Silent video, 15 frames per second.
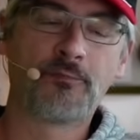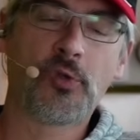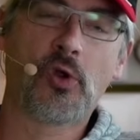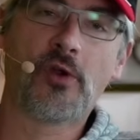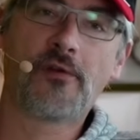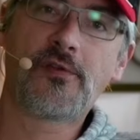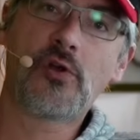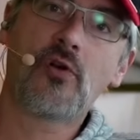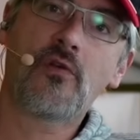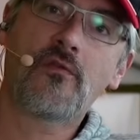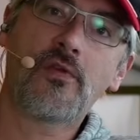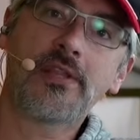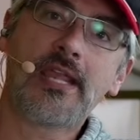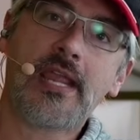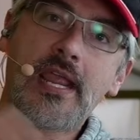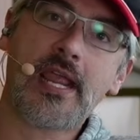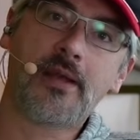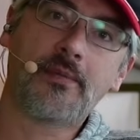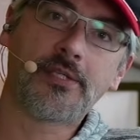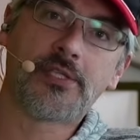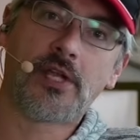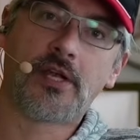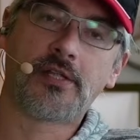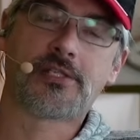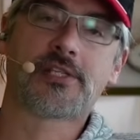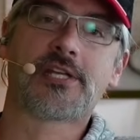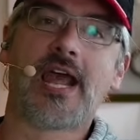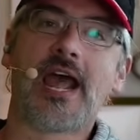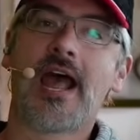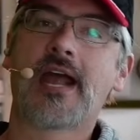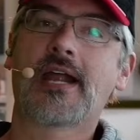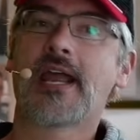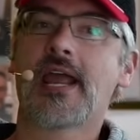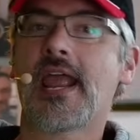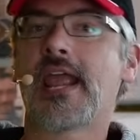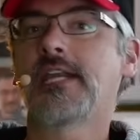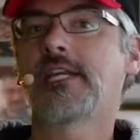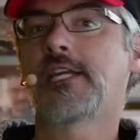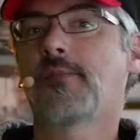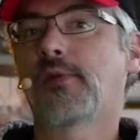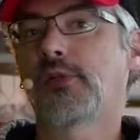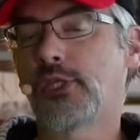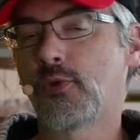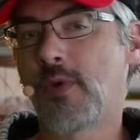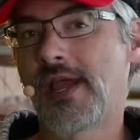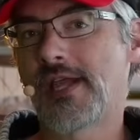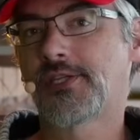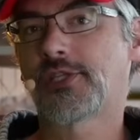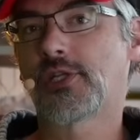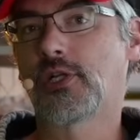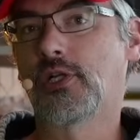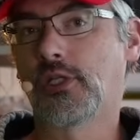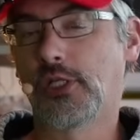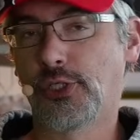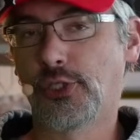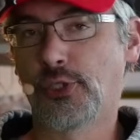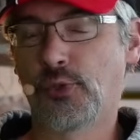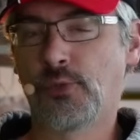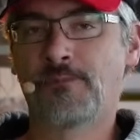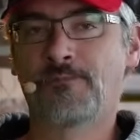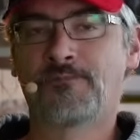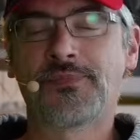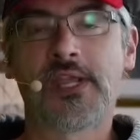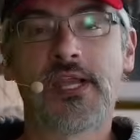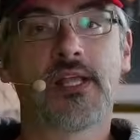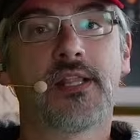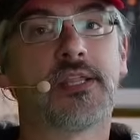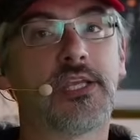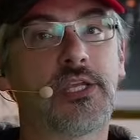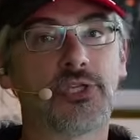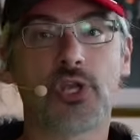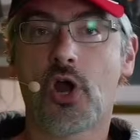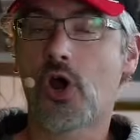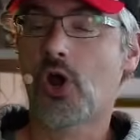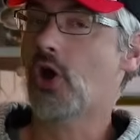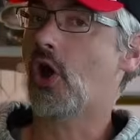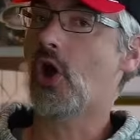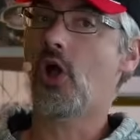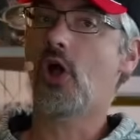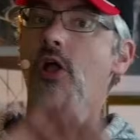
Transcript: or if you're over in the Amazon stack, AWS Glue. These are all